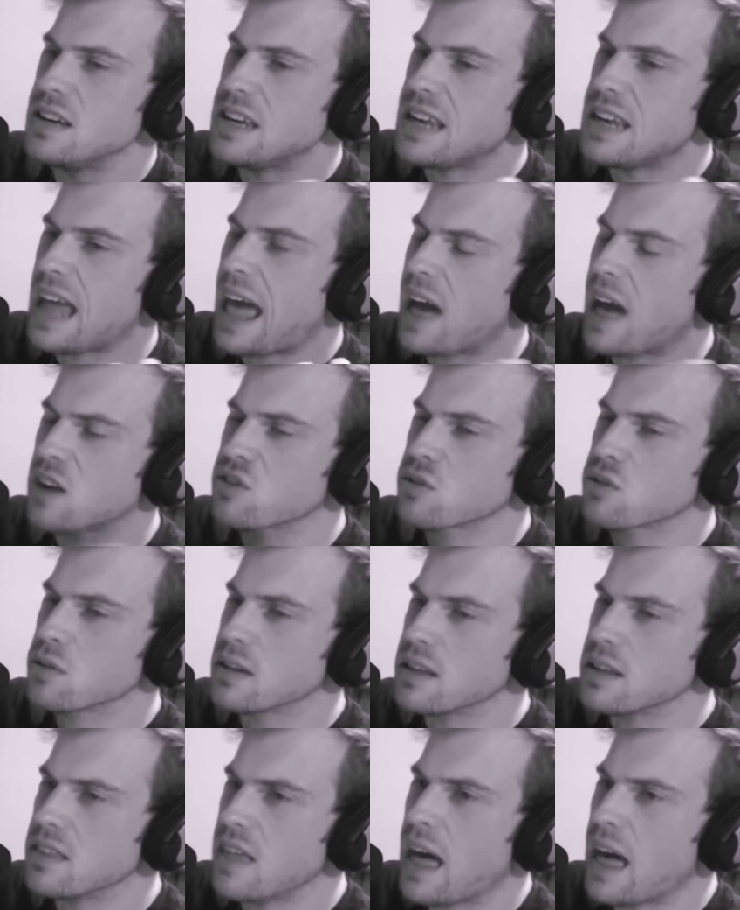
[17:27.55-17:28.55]

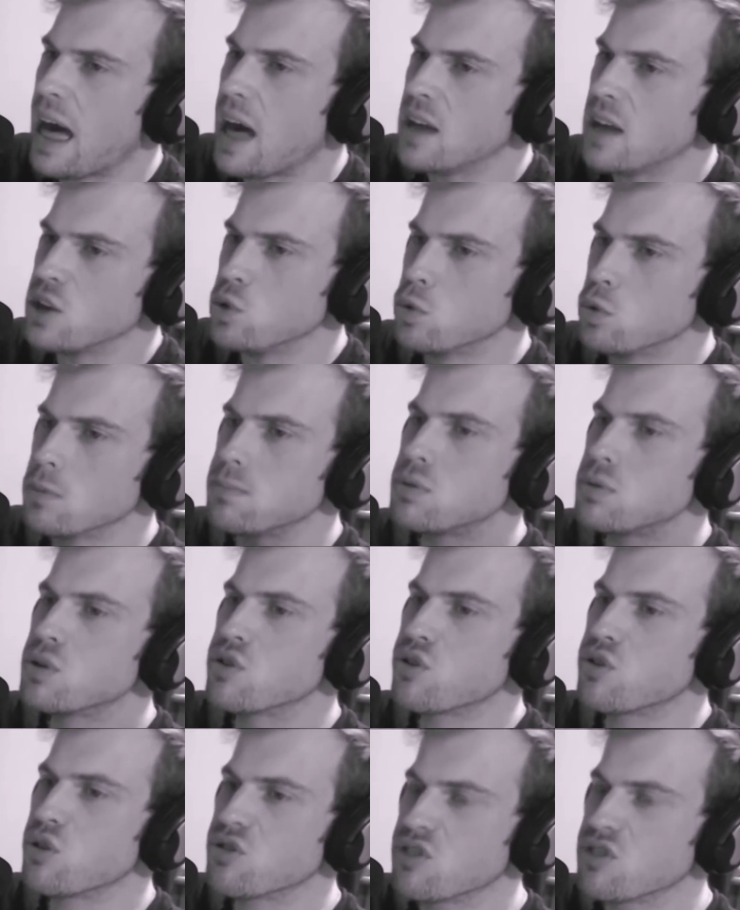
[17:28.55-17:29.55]
actually that, you will
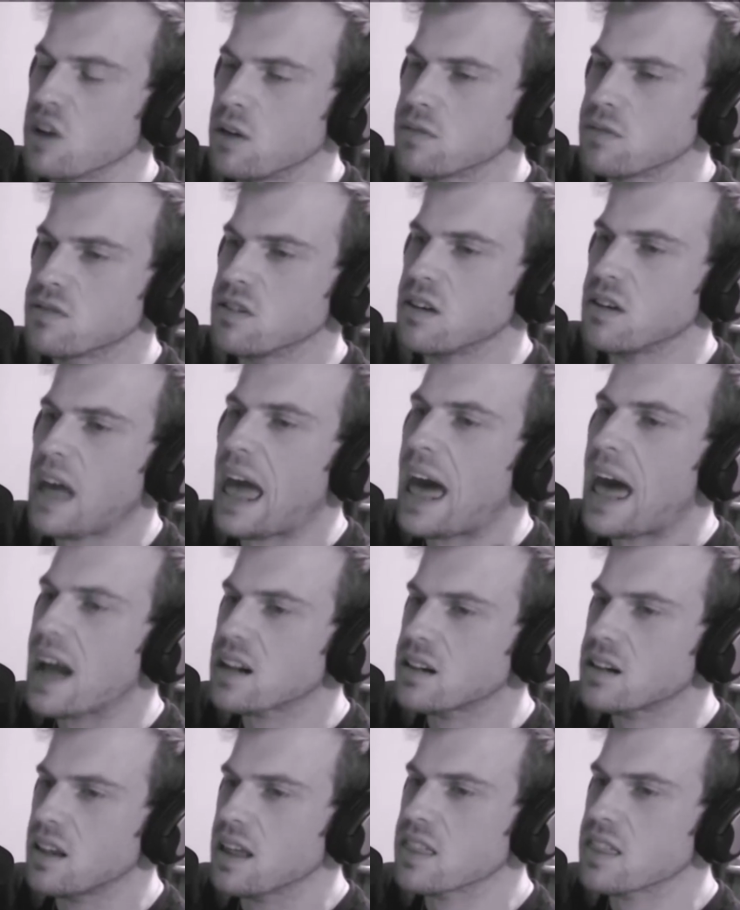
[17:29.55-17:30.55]
push yourself to
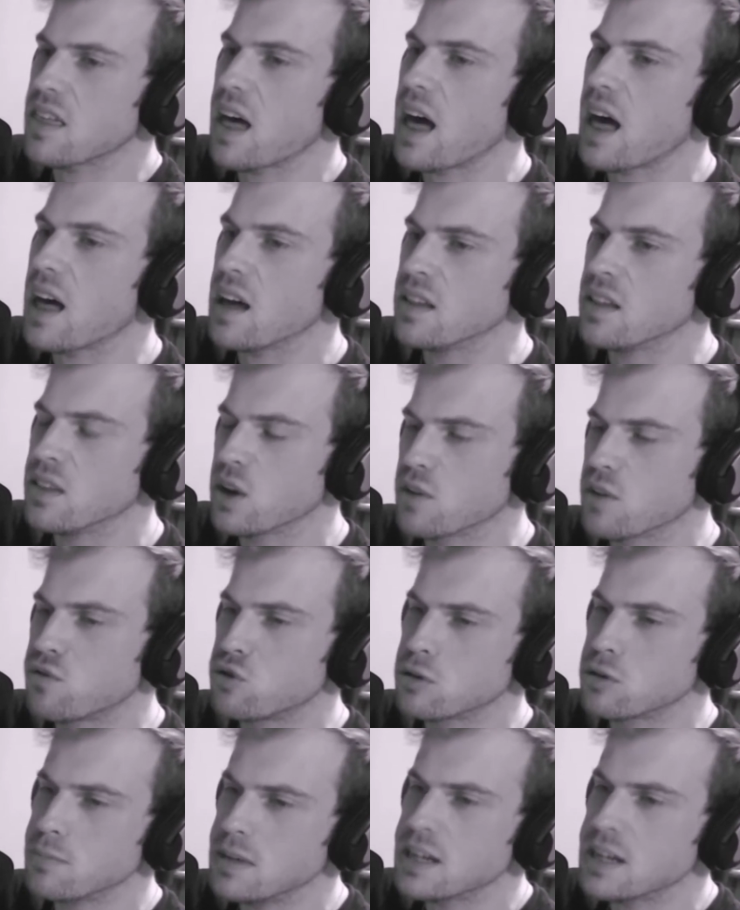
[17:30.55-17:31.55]
act like that and
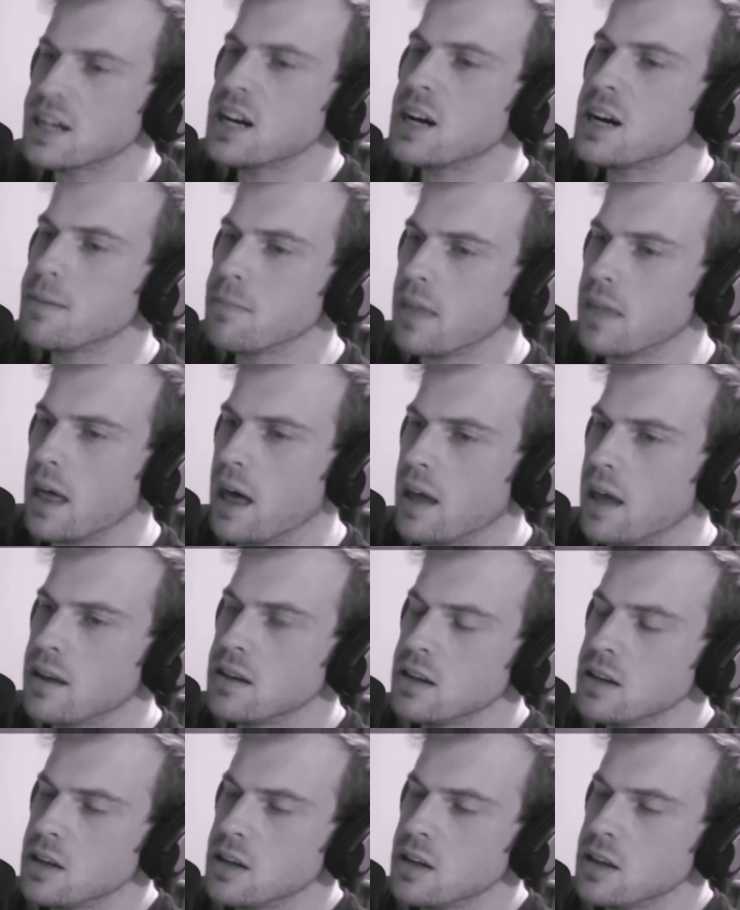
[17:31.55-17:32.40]
therefore become that